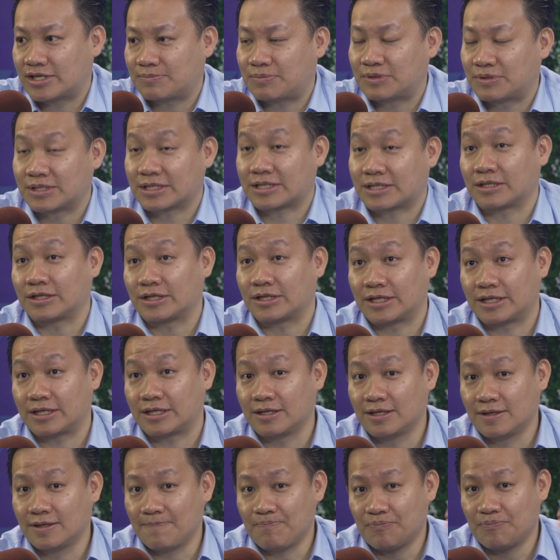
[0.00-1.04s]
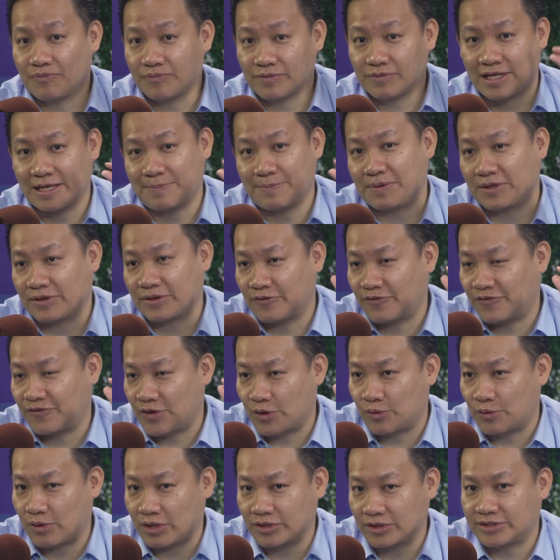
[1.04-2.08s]
particularly keeping the phone
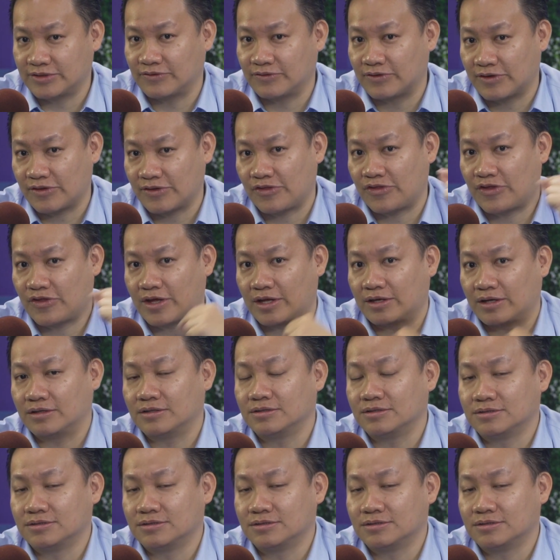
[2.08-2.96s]
relatively thin.